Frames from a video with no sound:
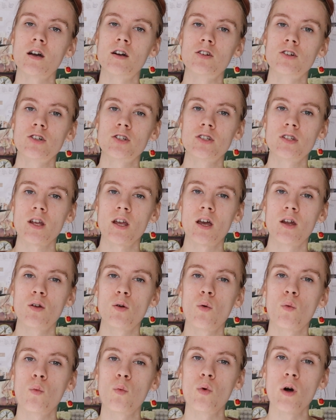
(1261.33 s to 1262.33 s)

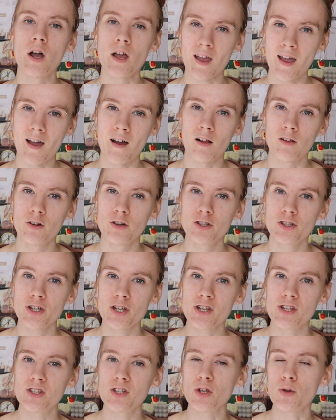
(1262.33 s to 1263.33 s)
understand what
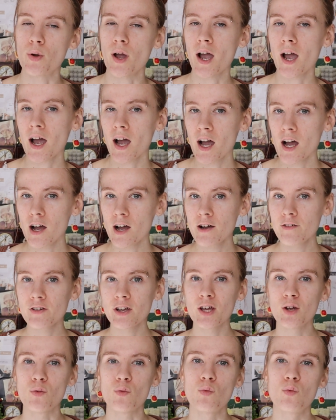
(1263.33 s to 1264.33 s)
allergies you have
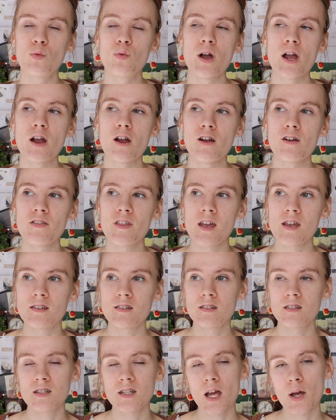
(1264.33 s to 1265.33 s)
and where they
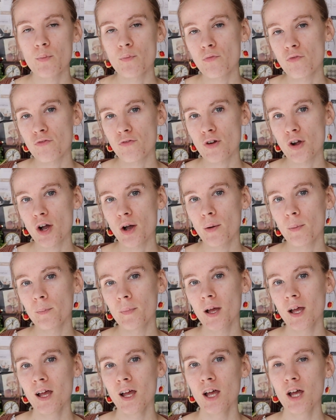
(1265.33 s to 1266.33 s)
stem
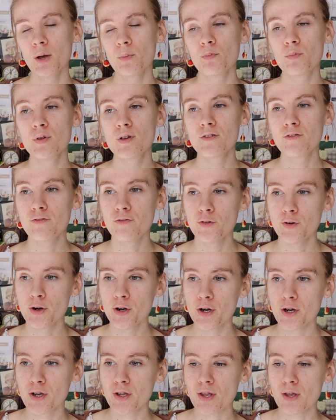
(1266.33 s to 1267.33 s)
from
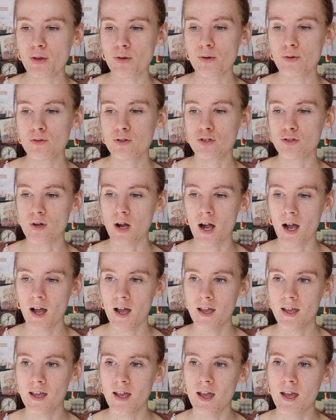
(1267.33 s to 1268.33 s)
before you
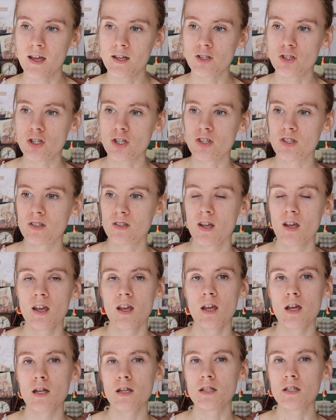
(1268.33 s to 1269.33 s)
try and just
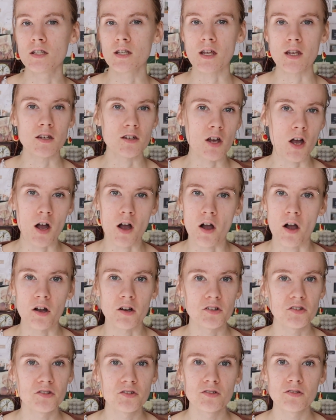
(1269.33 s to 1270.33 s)

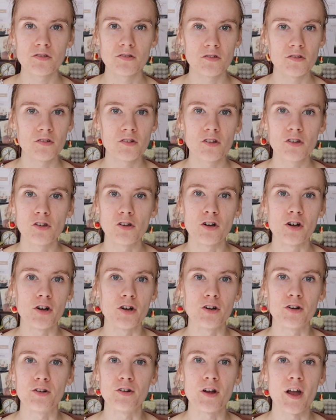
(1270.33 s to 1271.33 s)
detox
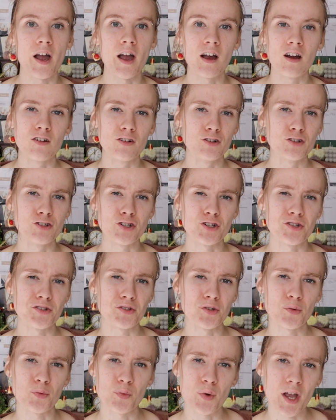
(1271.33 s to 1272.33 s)
your
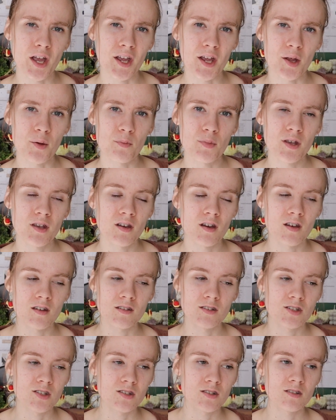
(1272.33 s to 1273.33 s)
allergies away,
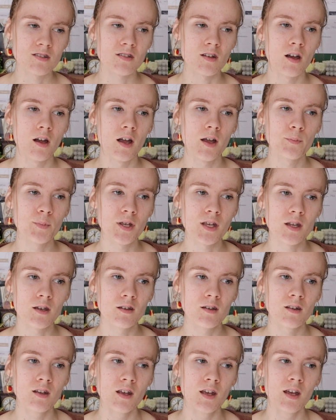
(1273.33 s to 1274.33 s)
because I
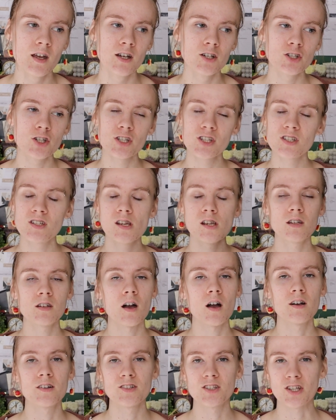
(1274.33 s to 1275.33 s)
mean, just
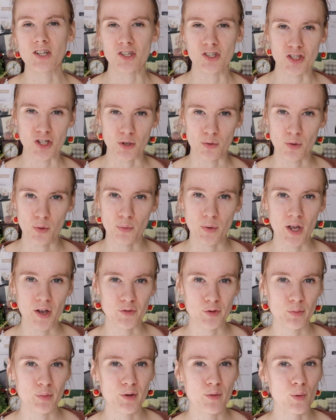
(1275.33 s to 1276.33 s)
detoxing in general, we
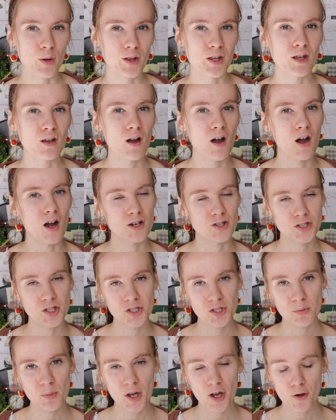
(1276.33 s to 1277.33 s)
have to be really
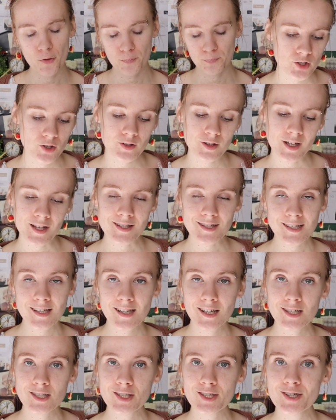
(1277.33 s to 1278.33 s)
cautious about. So let's get
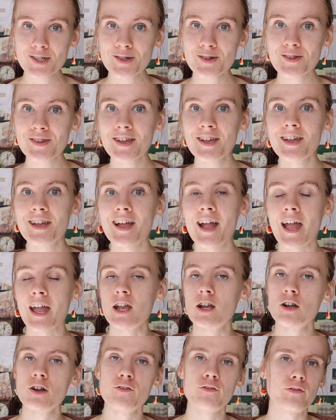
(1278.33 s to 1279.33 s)
into the
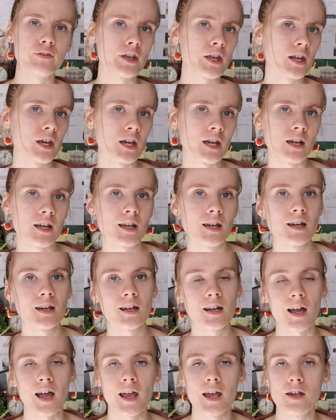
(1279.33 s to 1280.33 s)
Ayurvedic
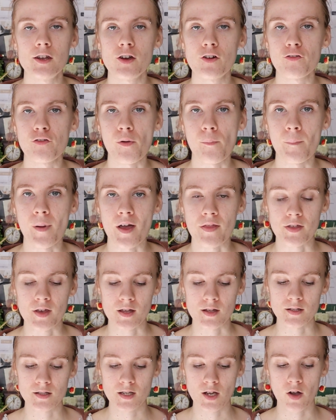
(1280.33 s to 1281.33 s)
kind of
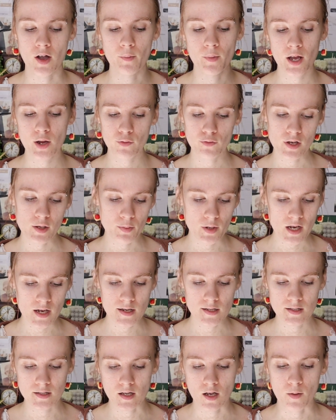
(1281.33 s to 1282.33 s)
methods. Now I might
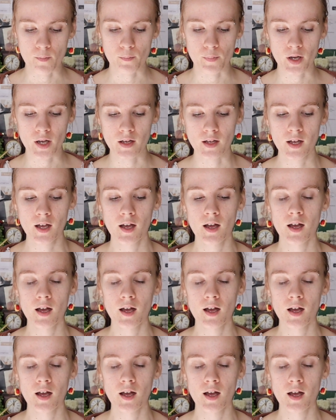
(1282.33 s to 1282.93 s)
repeat some, but